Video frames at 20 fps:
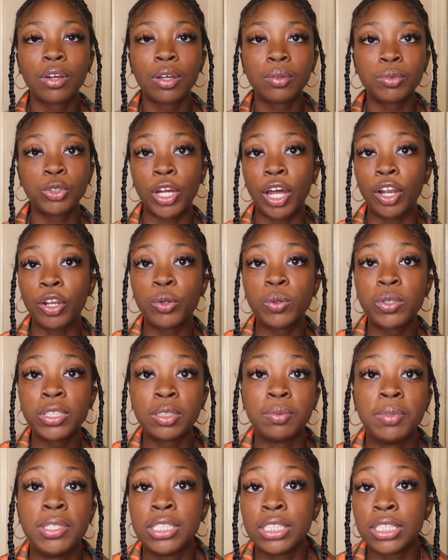trying to do
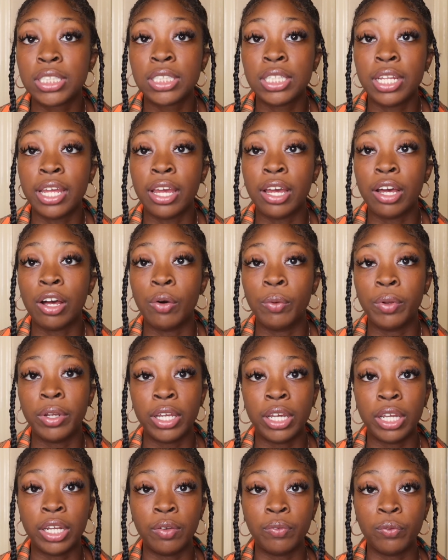this business now. And
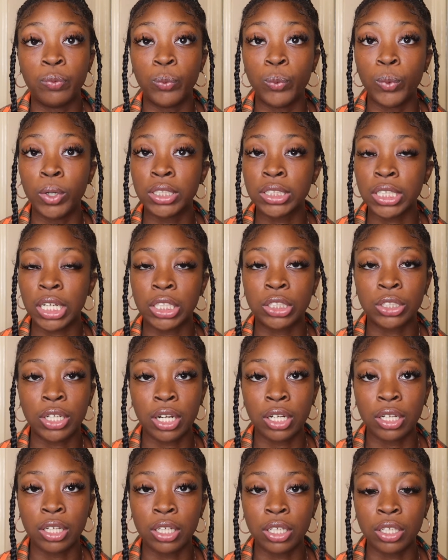then once I try
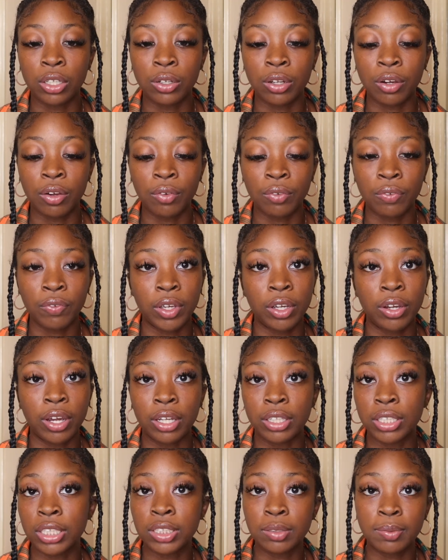to, you know, figure
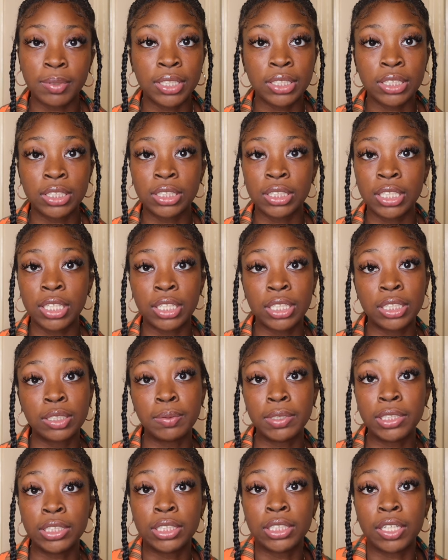out this business, get this
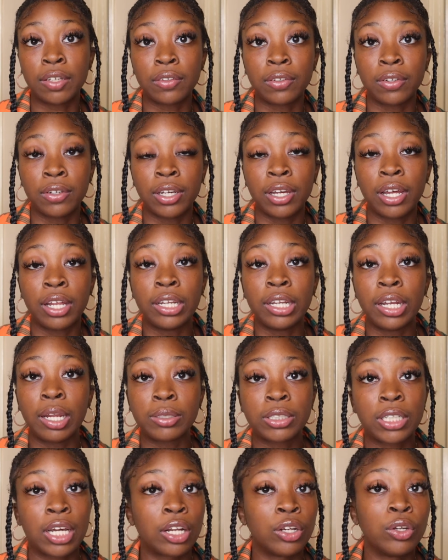business off the ground, and I
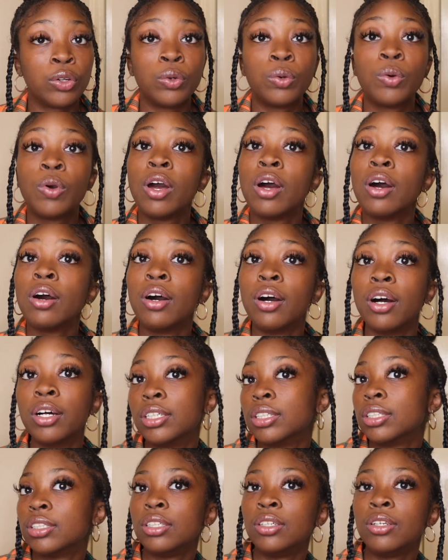try to do,
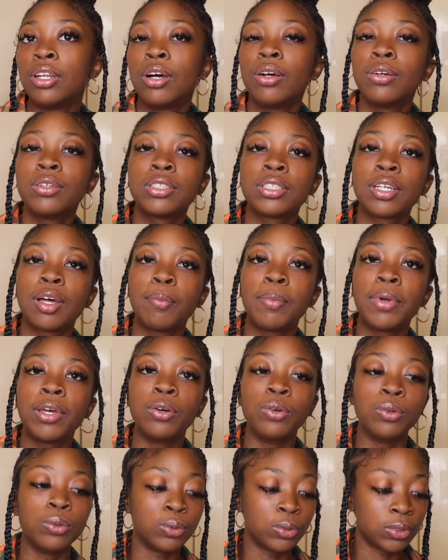you know, something
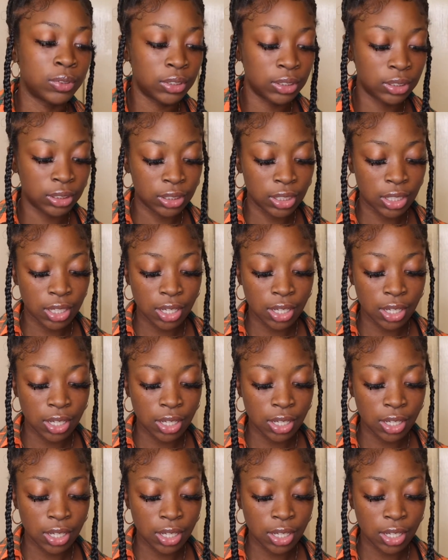else.